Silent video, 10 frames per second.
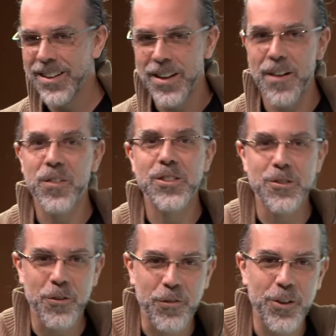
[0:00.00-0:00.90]
If it's
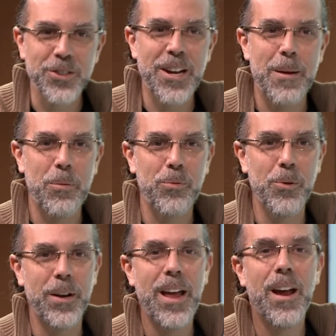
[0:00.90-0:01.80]
your first time
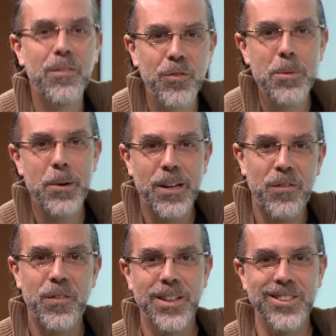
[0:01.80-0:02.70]
through it, everybody
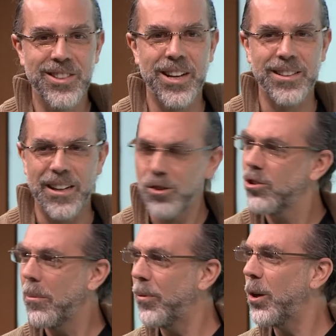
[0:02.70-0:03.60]
feels like that. There's
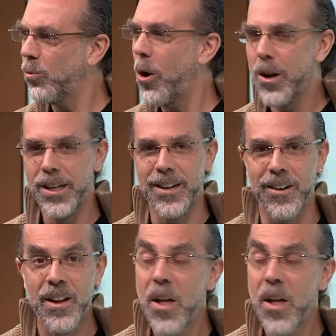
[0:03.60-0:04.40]
something wrong here.